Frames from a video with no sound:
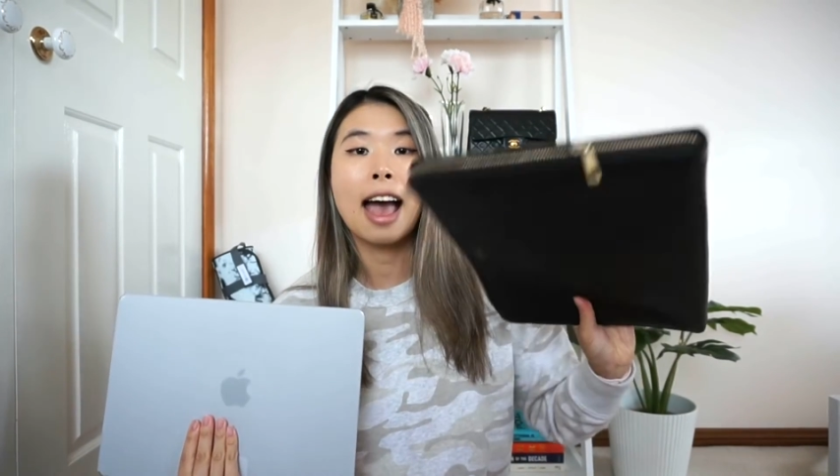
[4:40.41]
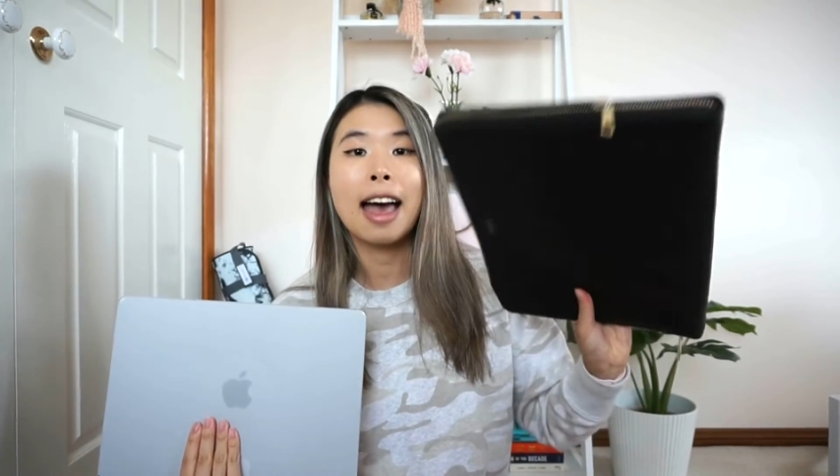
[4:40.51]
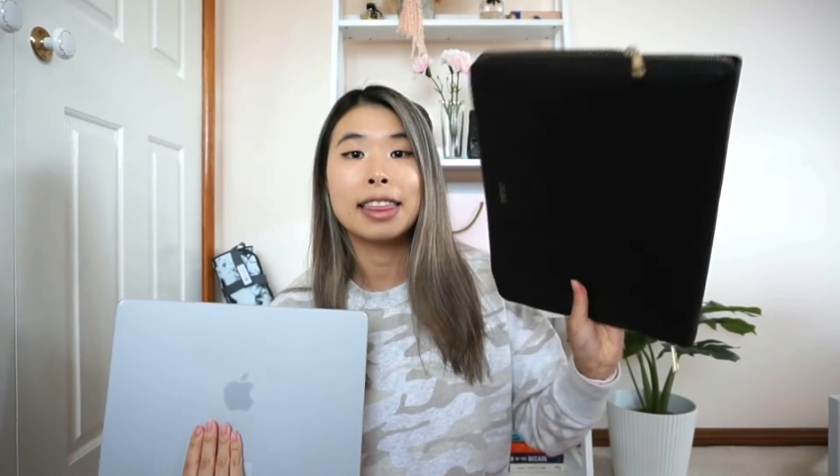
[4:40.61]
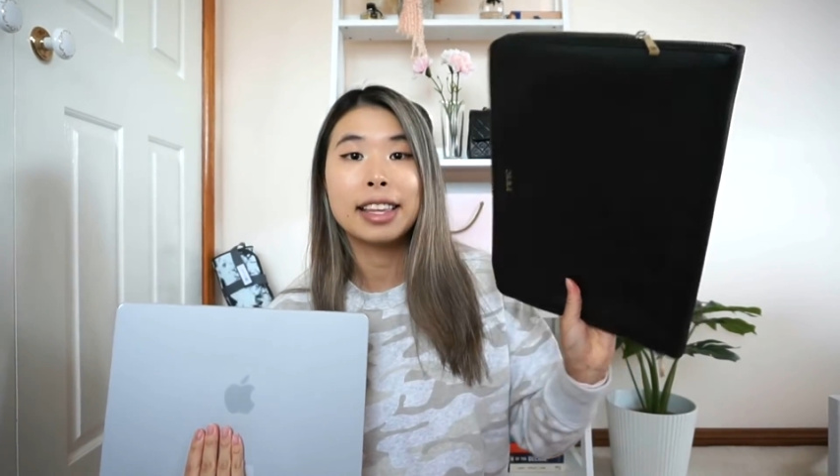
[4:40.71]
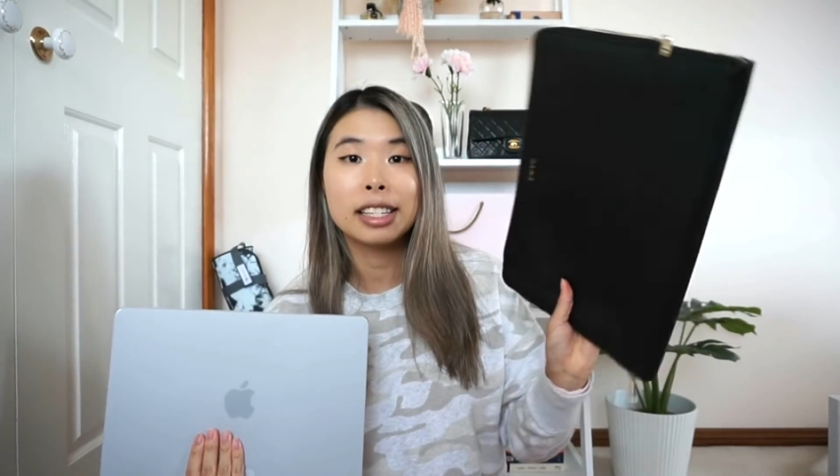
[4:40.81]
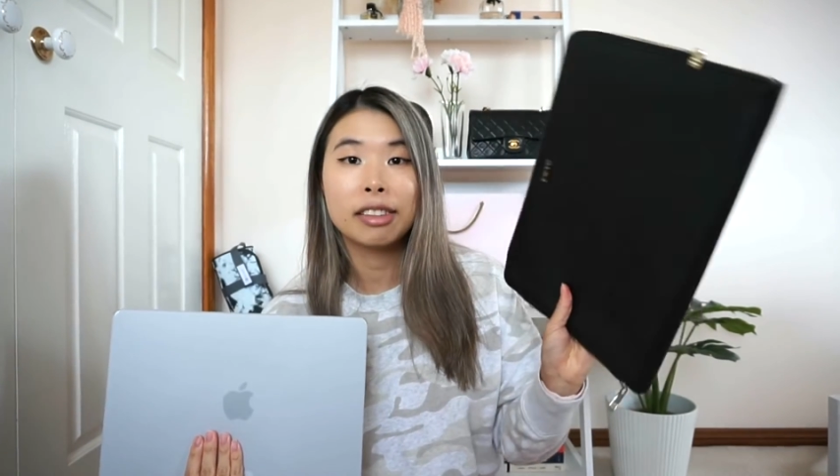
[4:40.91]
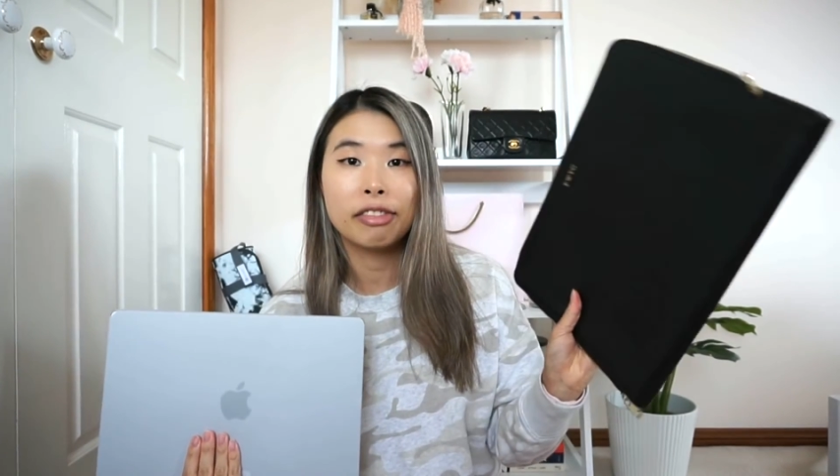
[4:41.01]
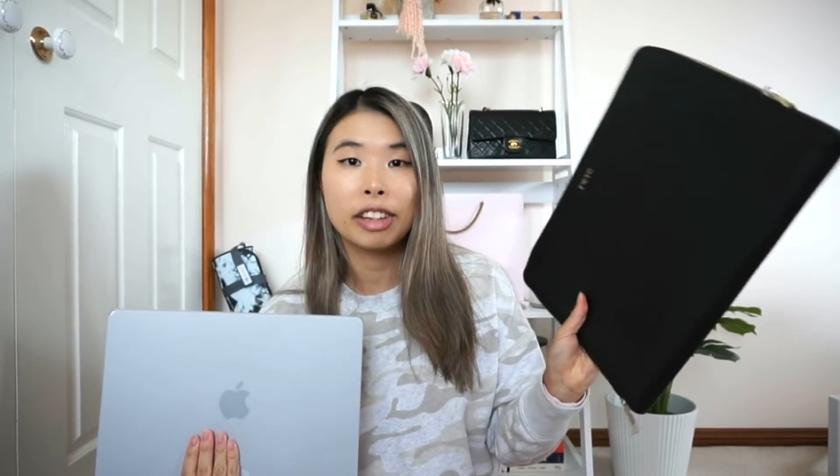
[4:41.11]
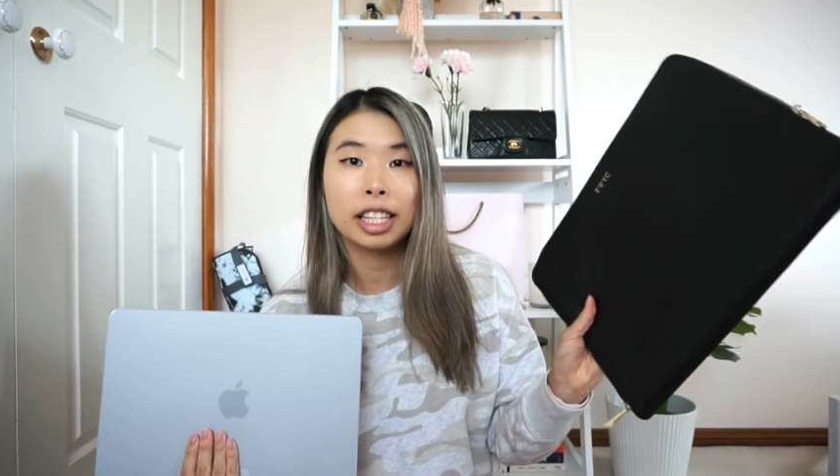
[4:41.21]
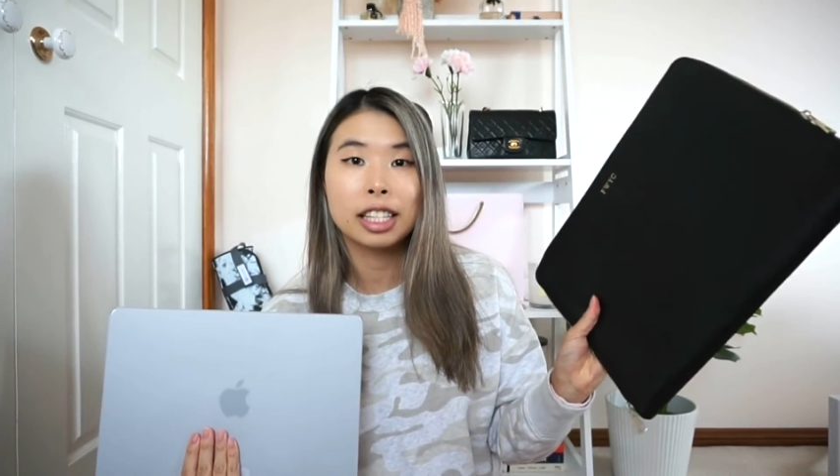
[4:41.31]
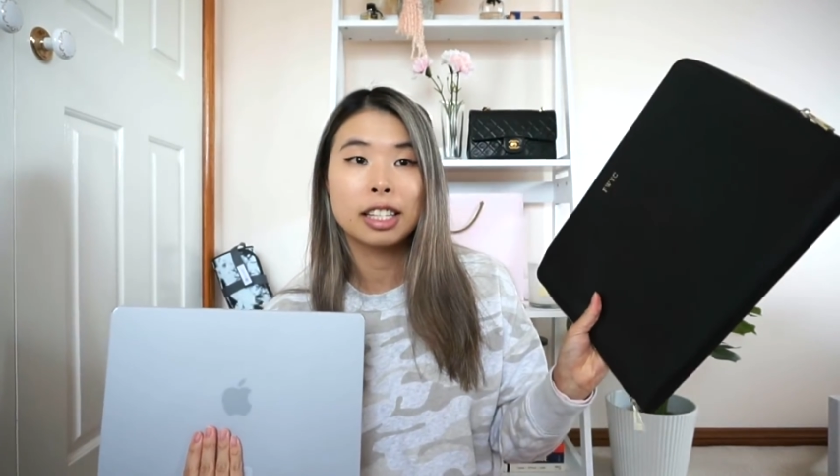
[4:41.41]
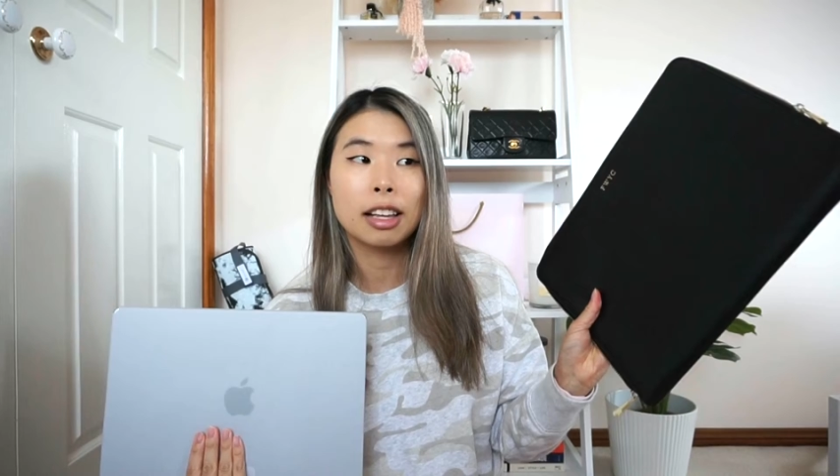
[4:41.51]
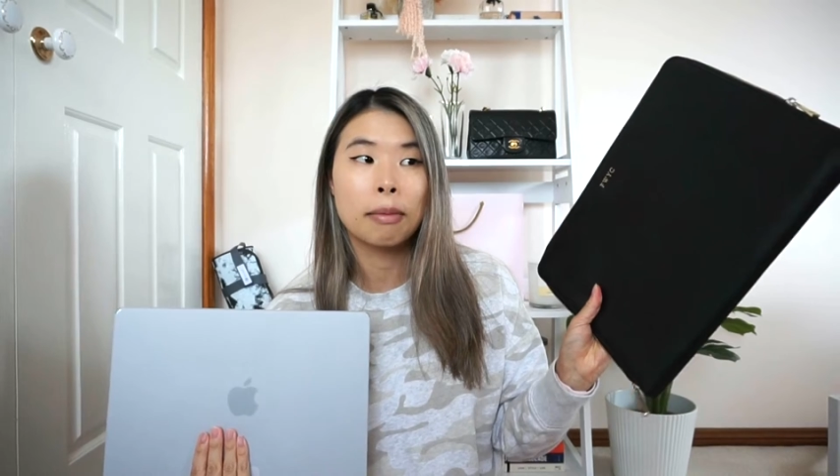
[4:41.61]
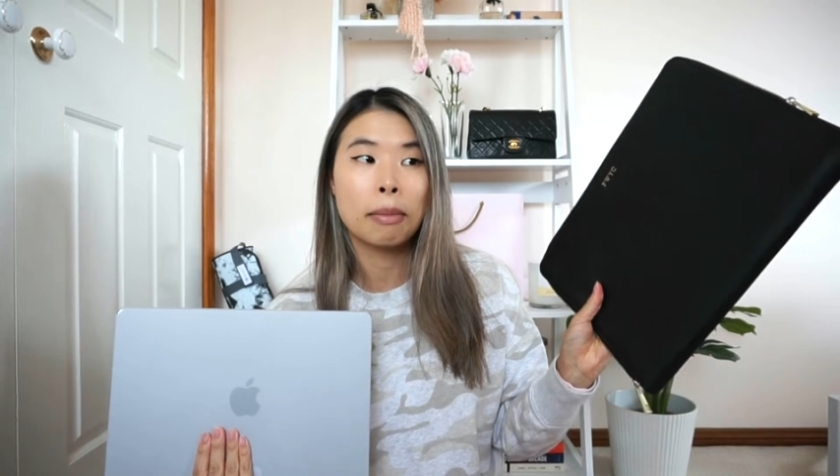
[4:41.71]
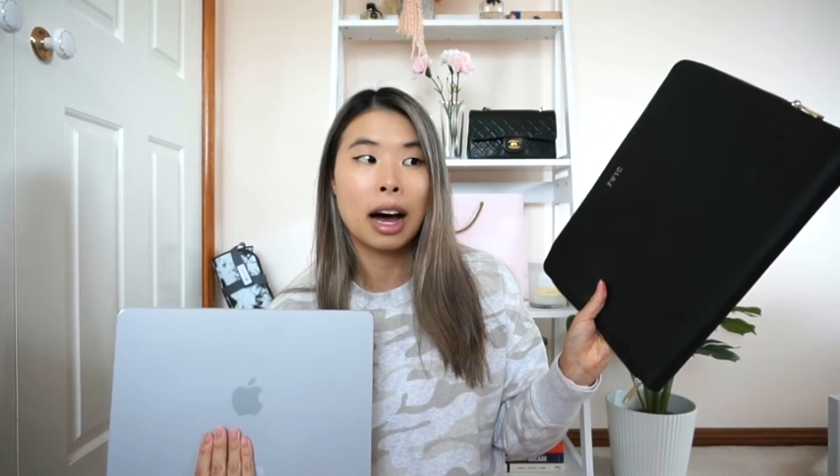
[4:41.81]
and this fits
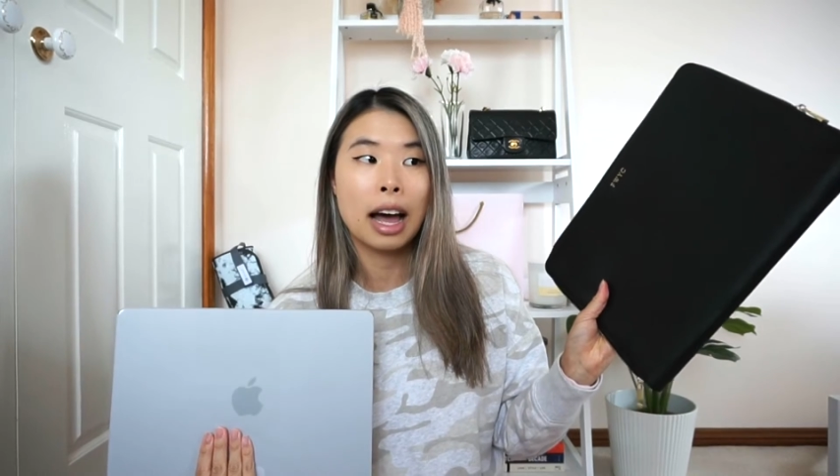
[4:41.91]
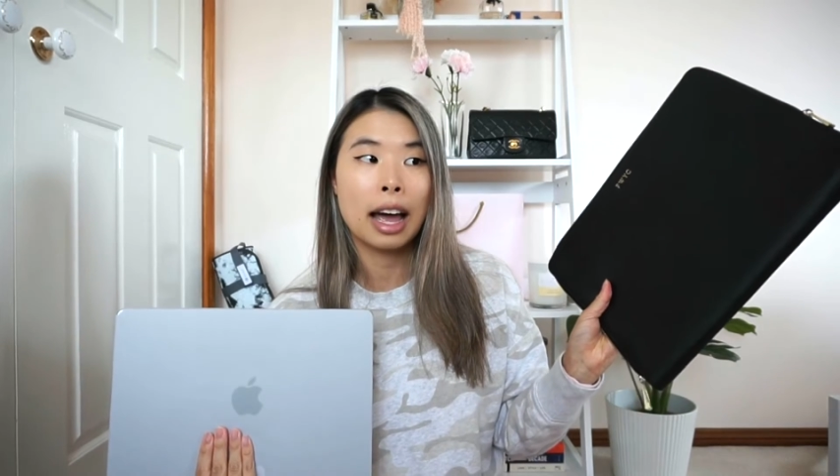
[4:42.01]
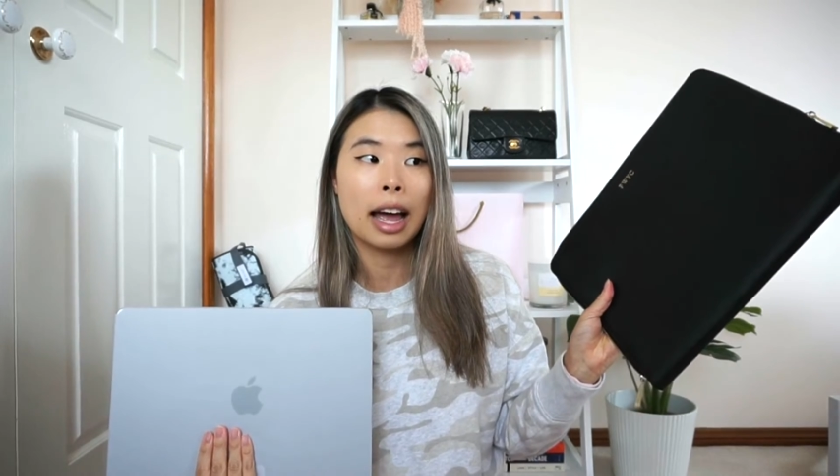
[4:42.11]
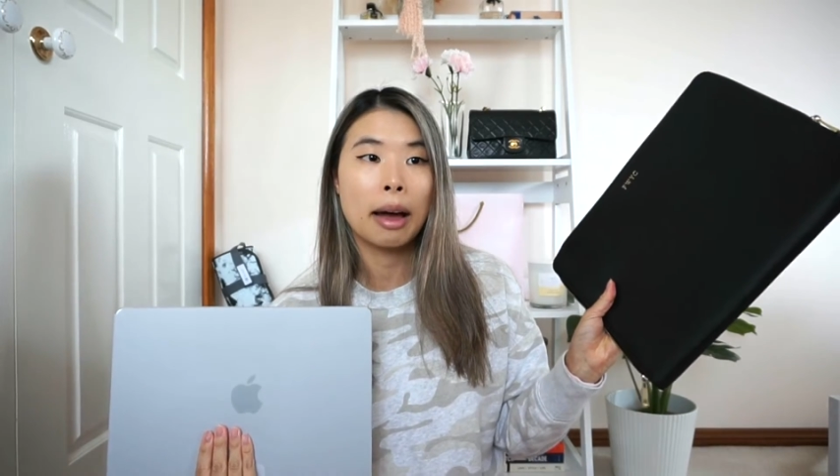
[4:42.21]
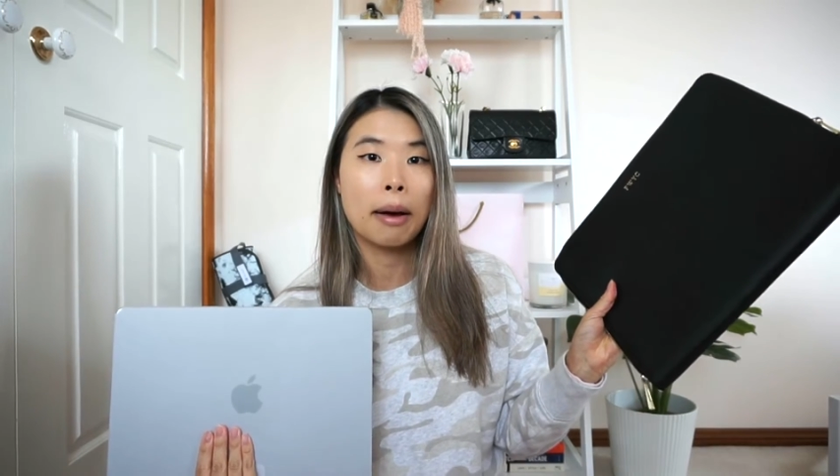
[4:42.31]
my